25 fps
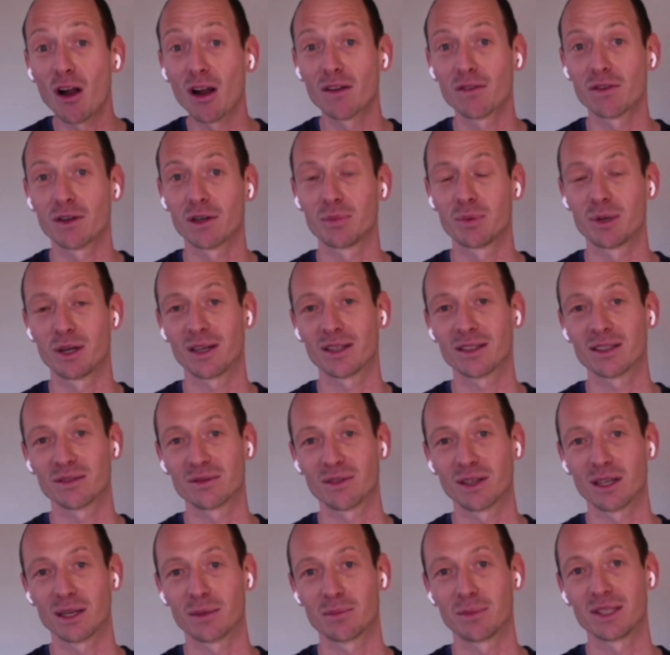all of our product
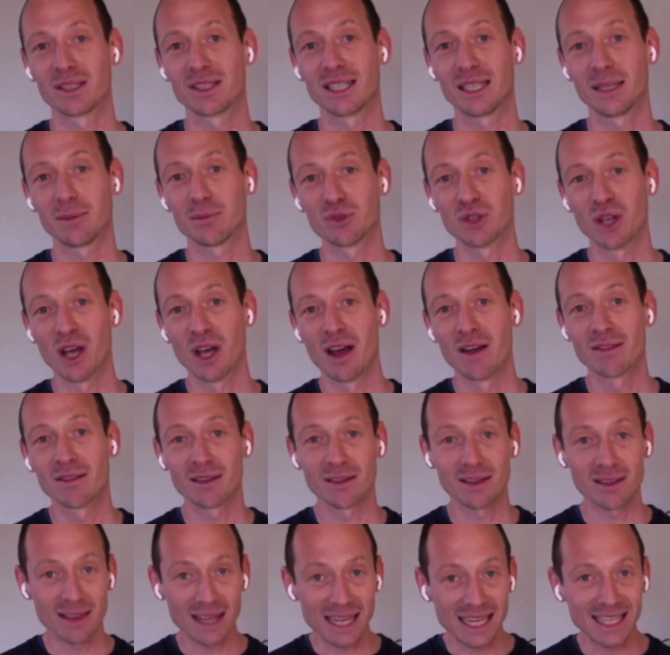development teams
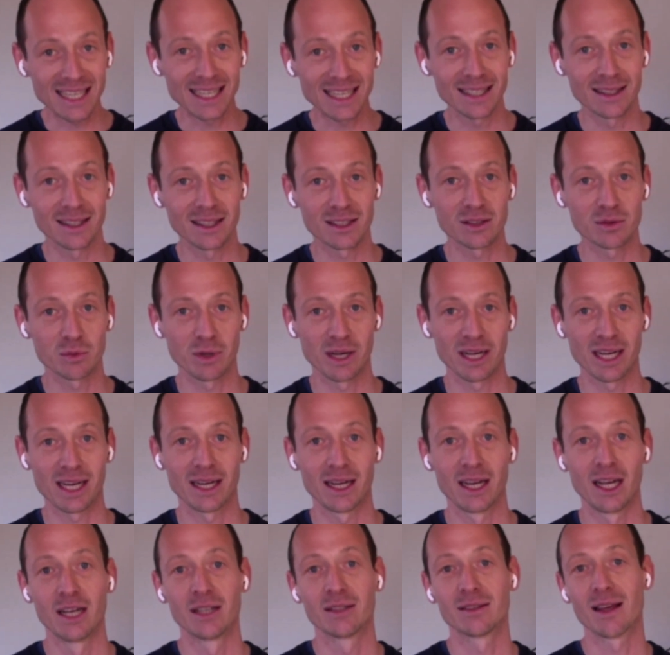to think in this
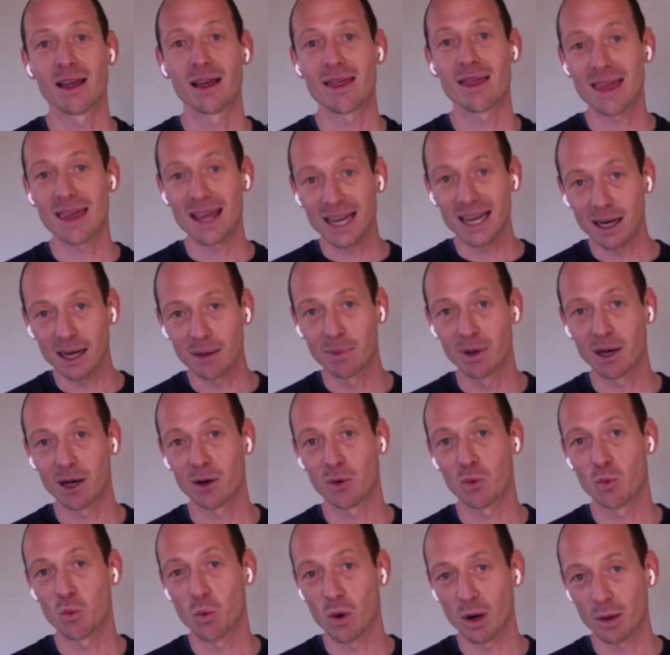way, to think
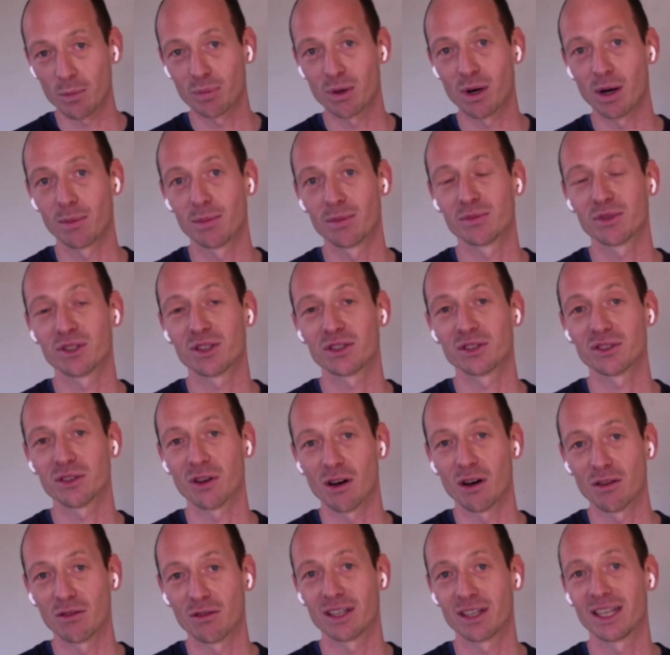about what problems they're
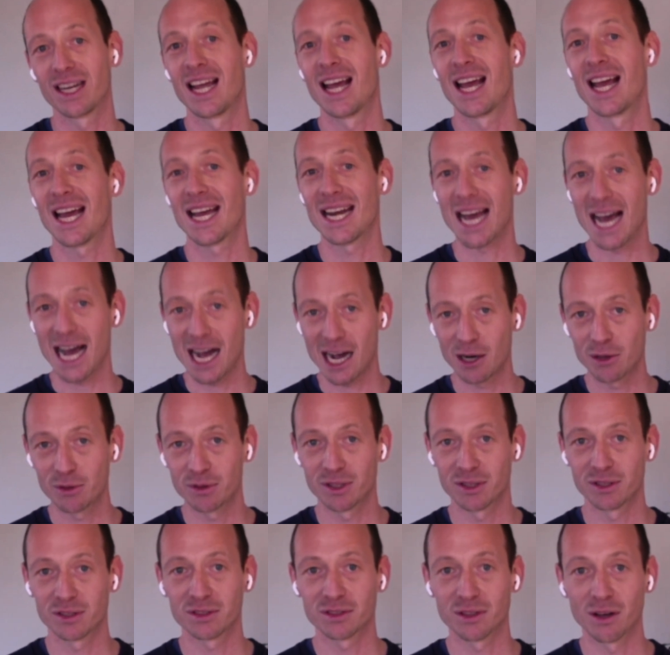solving and
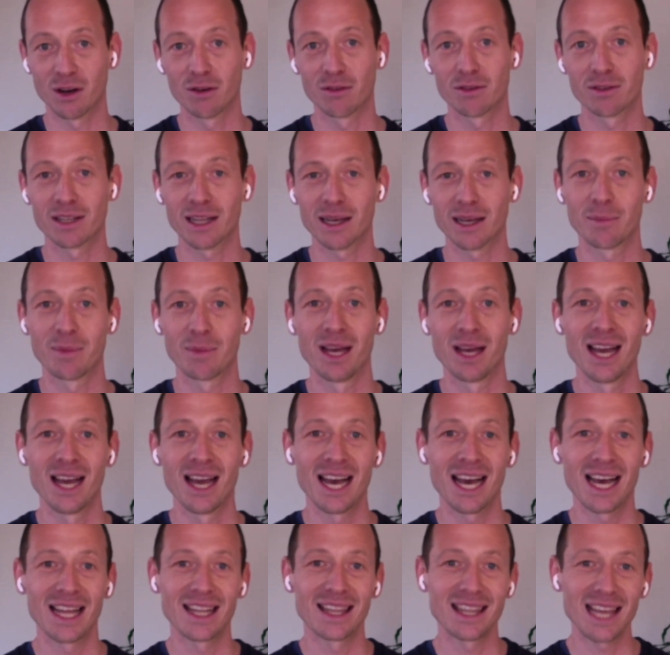how they're solving them.
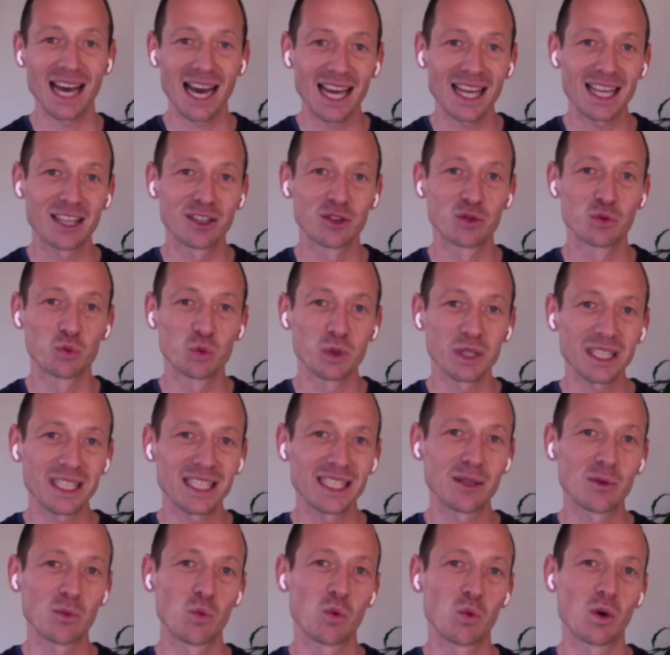And that is
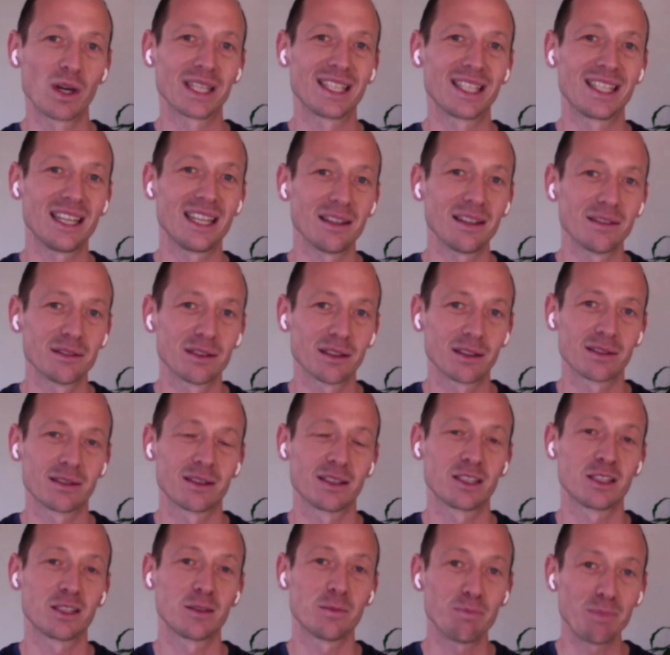really what gives us
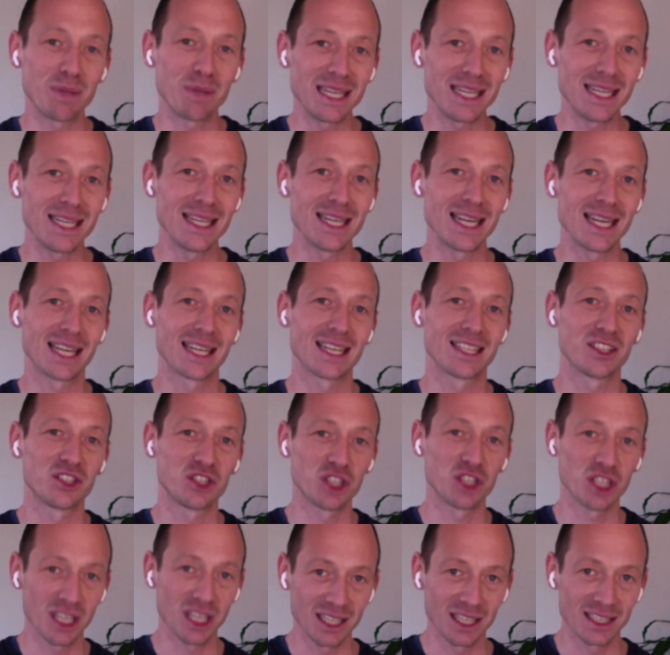the speed and
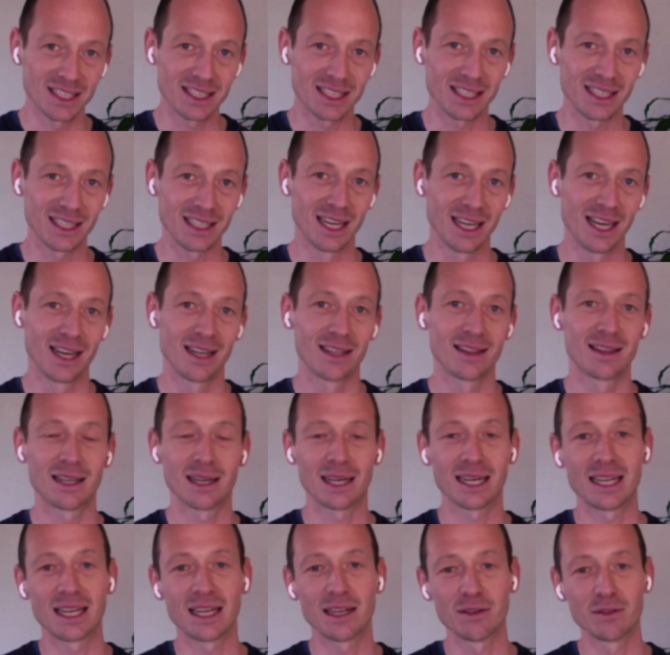agility
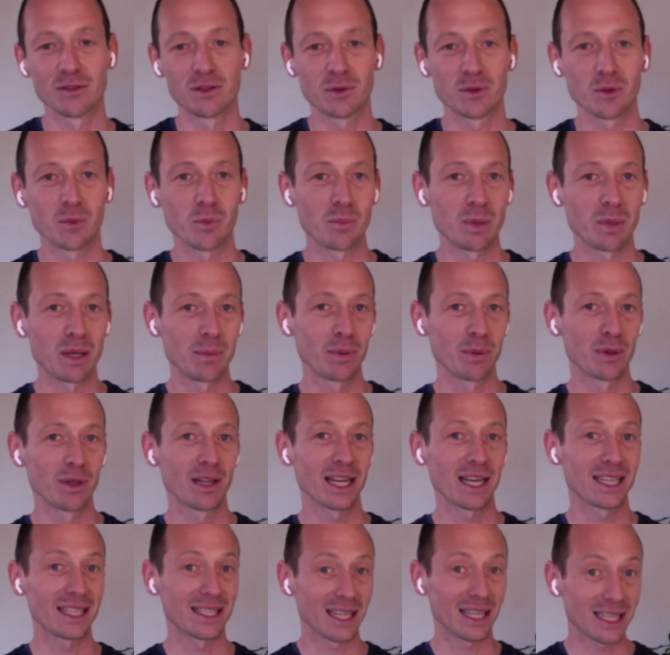that gives
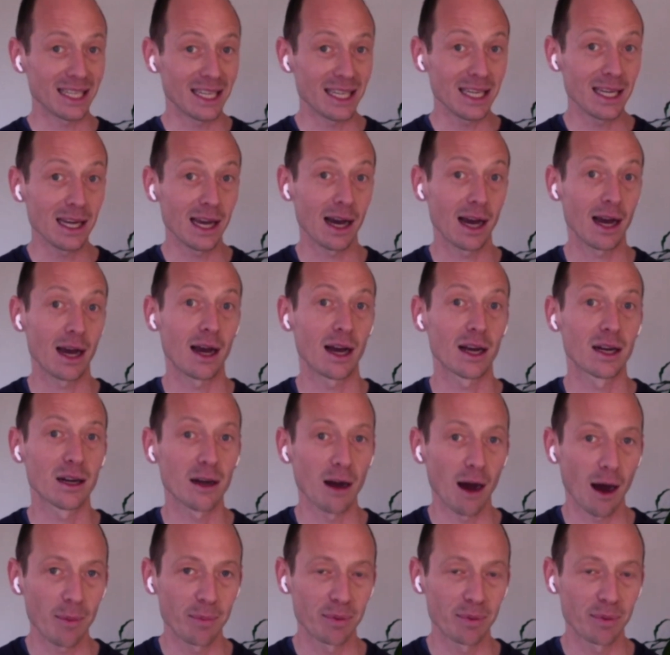people like Nakia, a